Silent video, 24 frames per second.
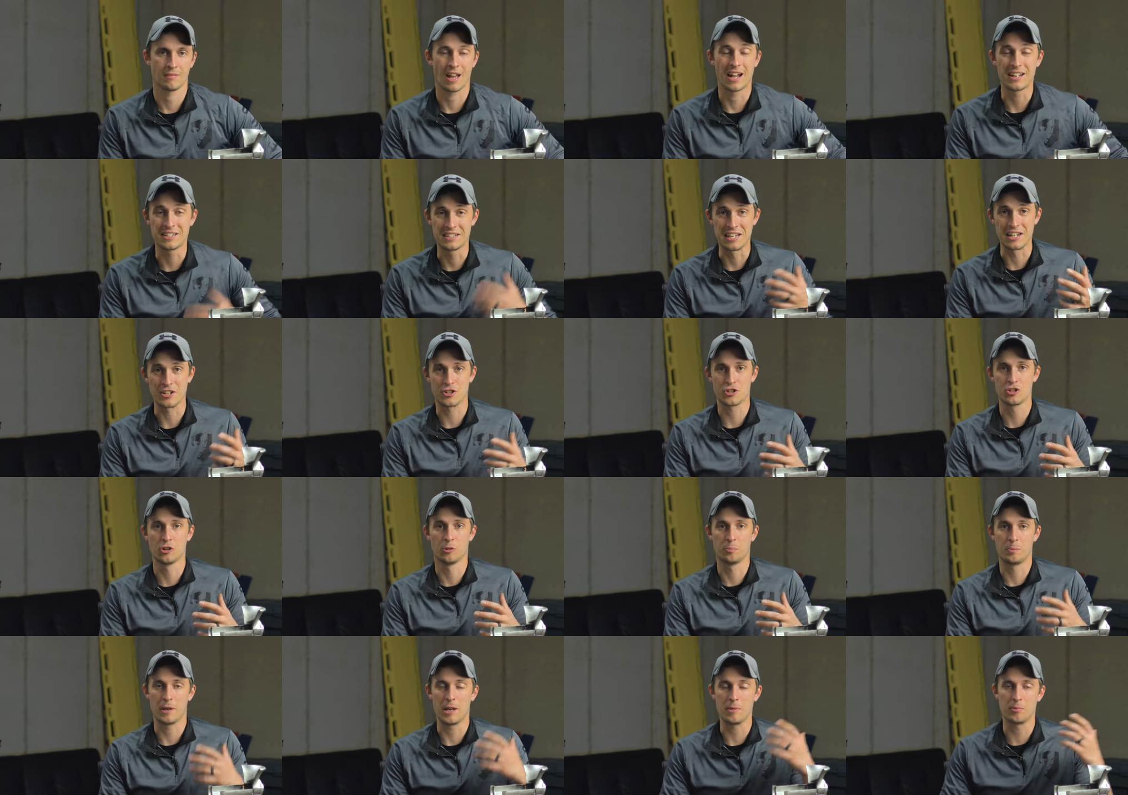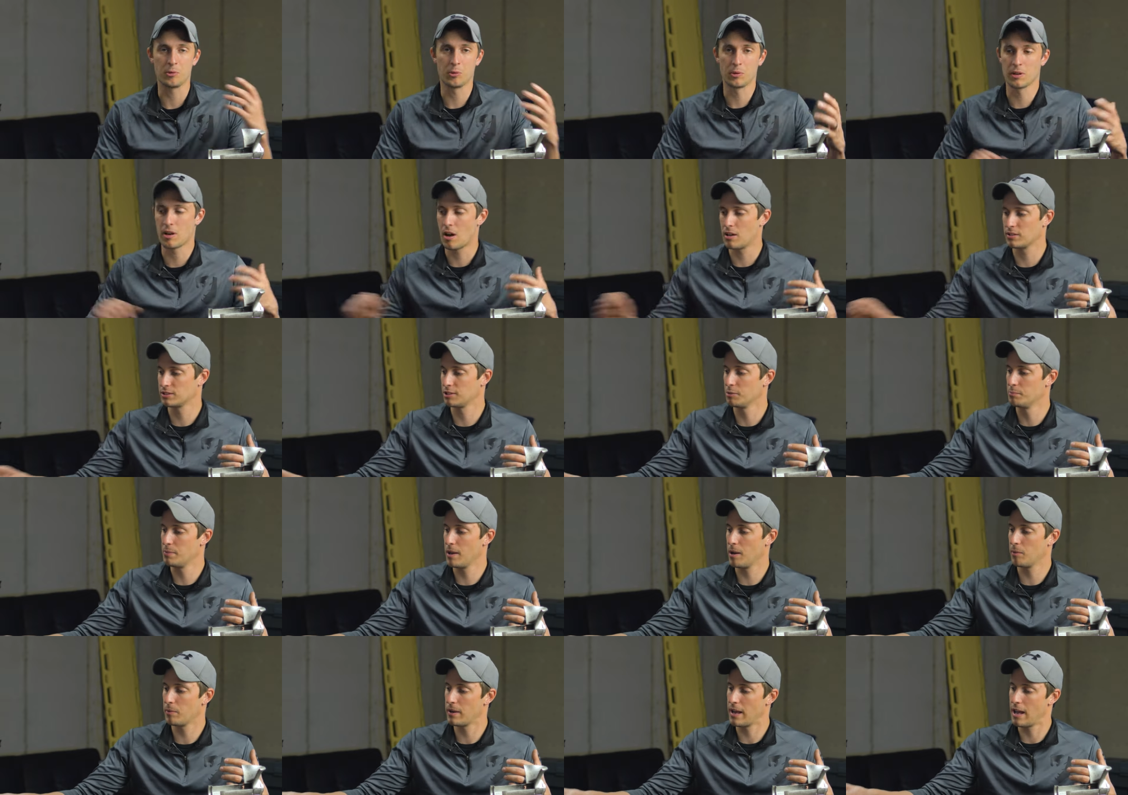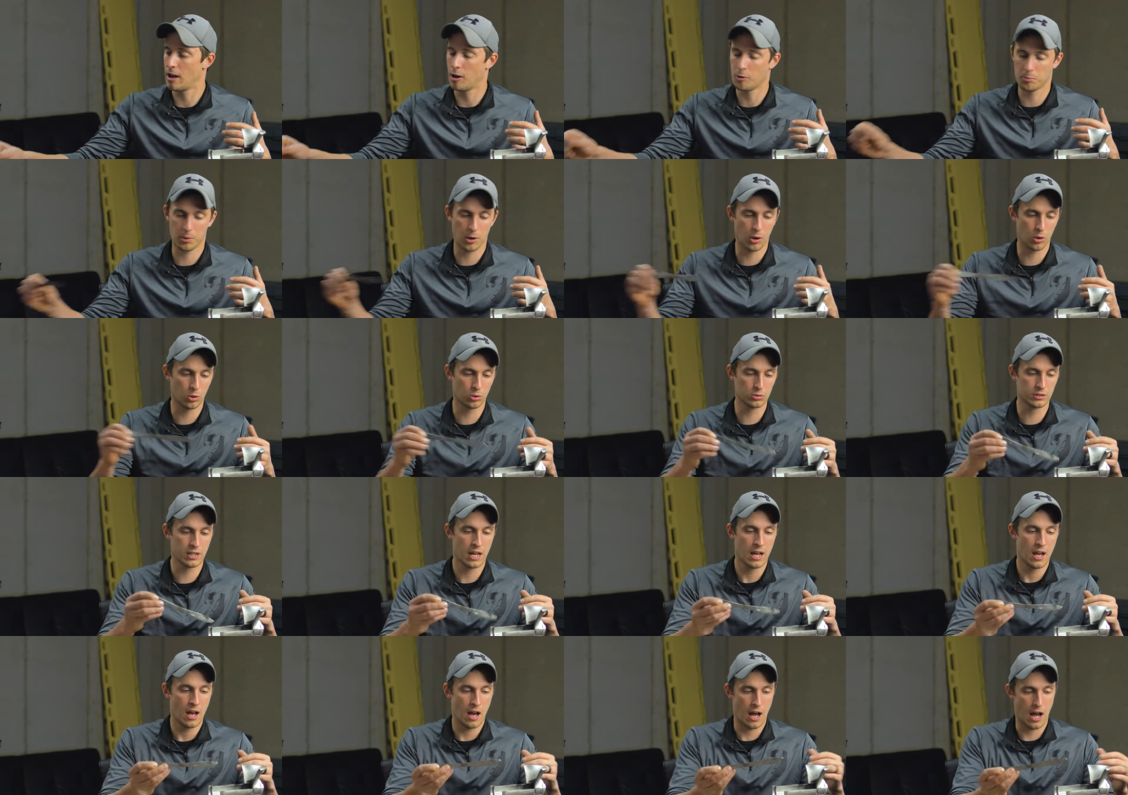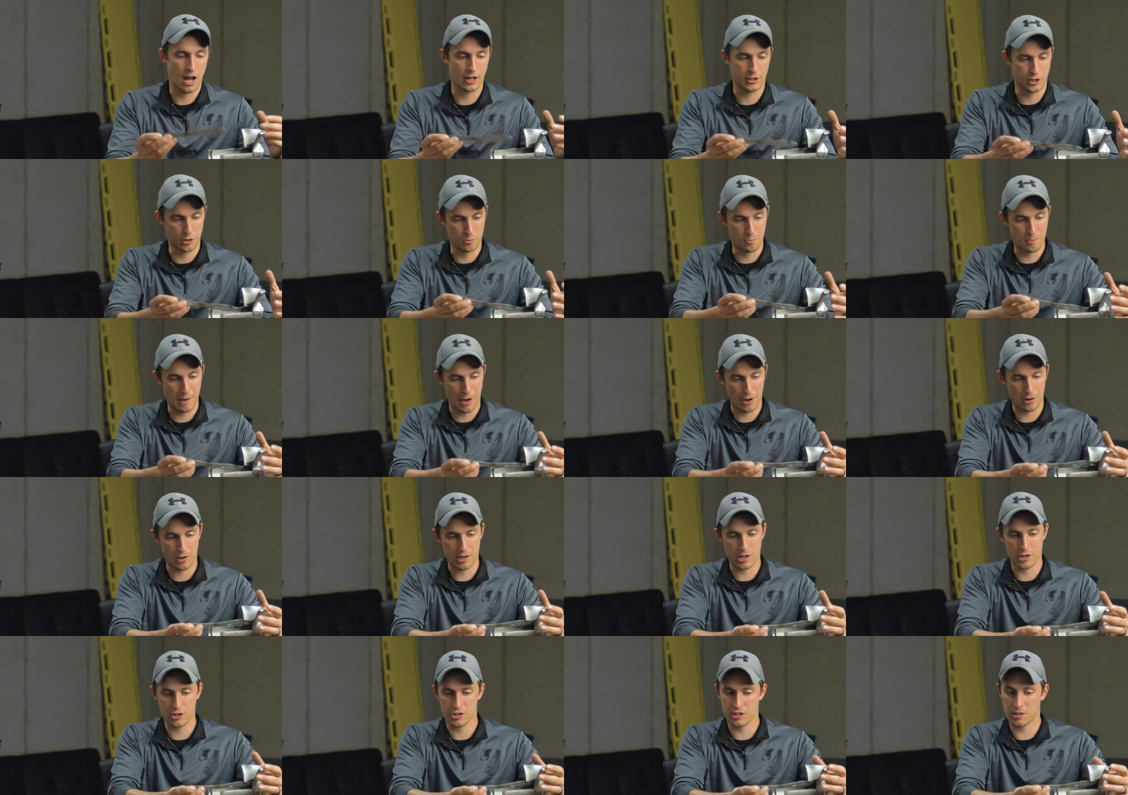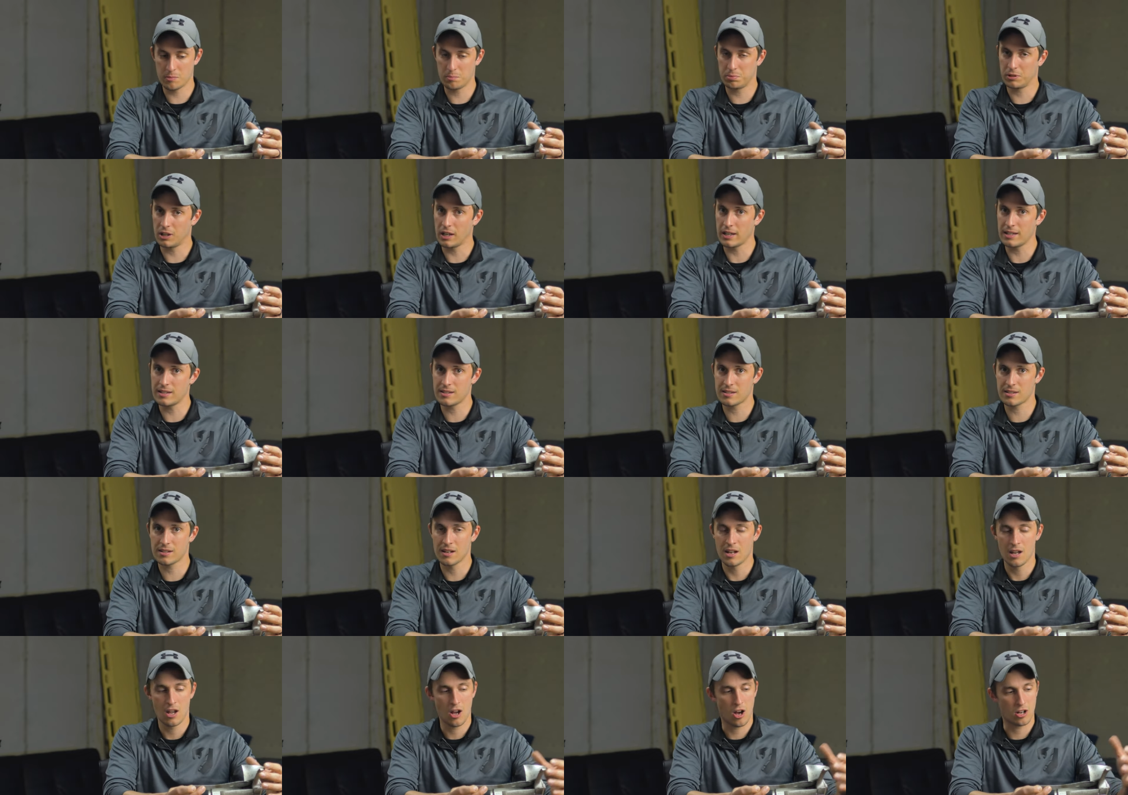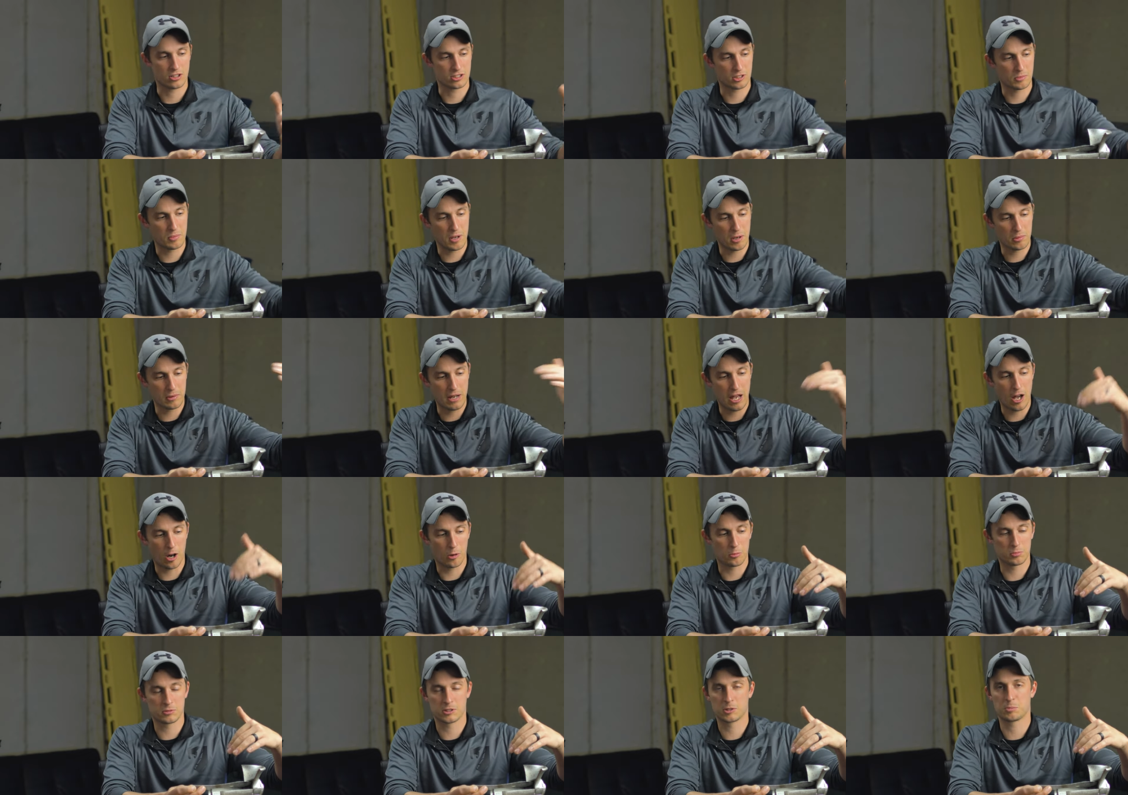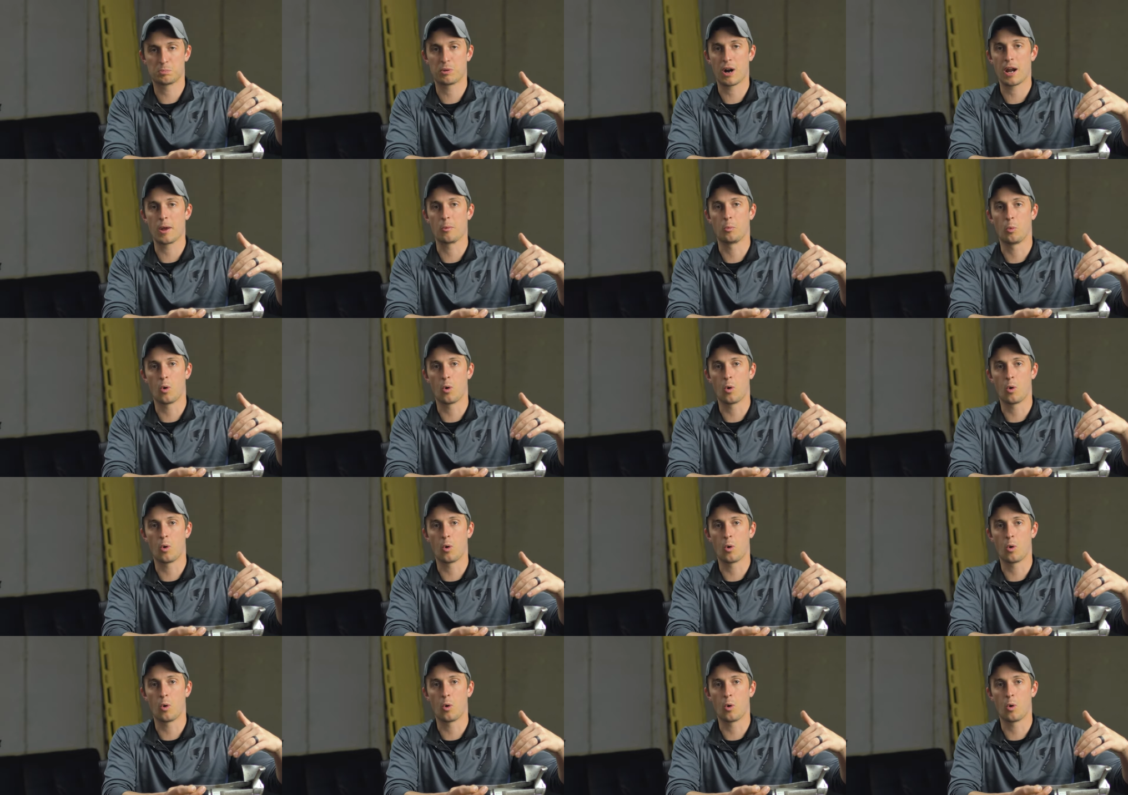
Additional people would also be able to help hold your barriers in place, also be able to help spray